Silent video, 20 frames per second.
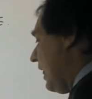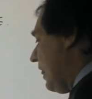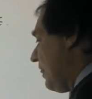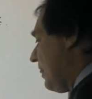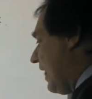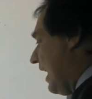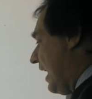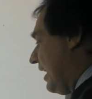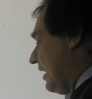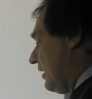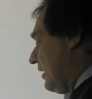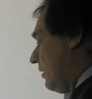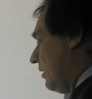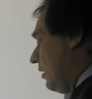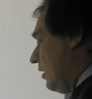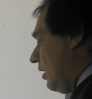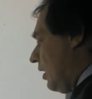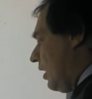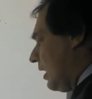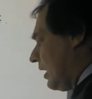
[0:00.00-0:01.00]
then
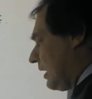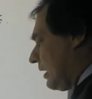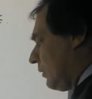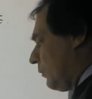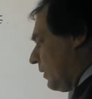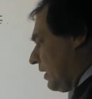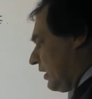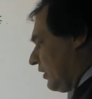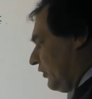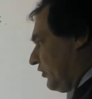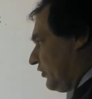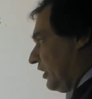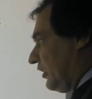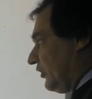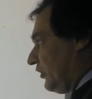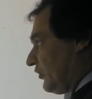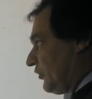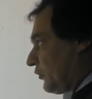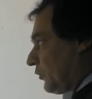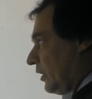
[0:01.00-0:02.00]
we can see
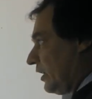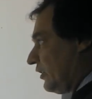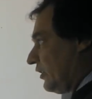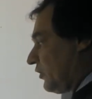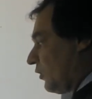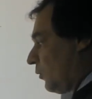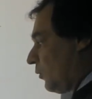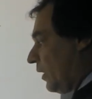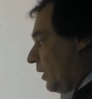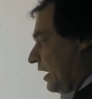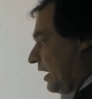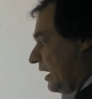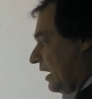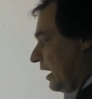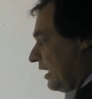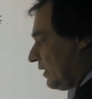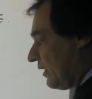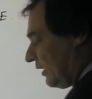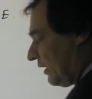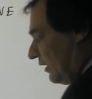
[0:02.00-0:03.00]
straight away
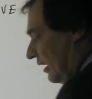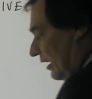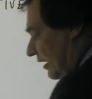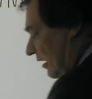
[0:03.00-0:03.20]
that the